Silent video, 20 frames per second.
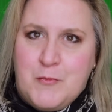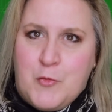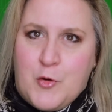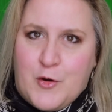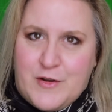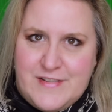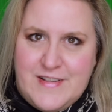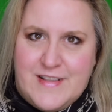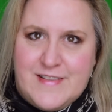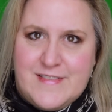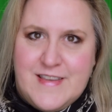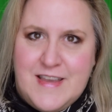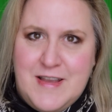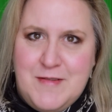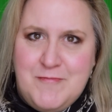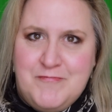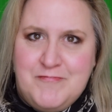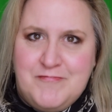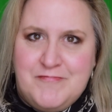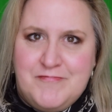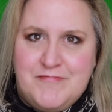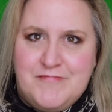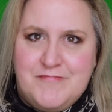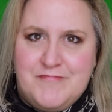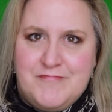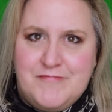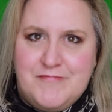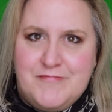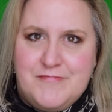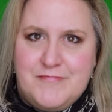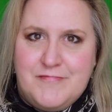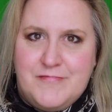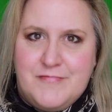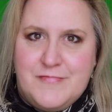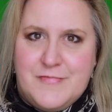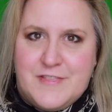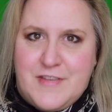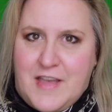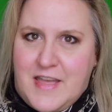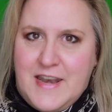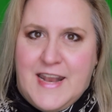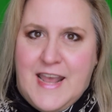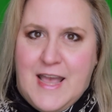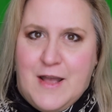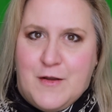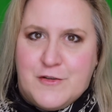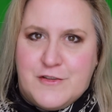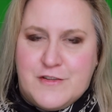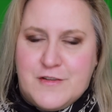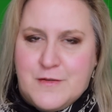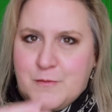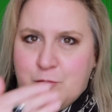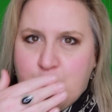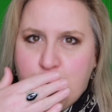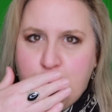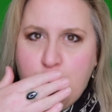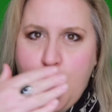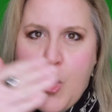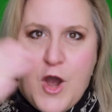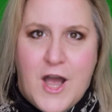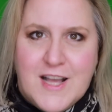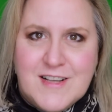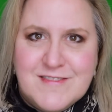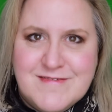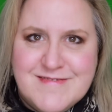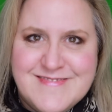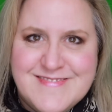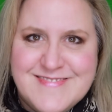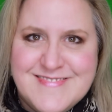Mork Sensei, signing out. Mwah.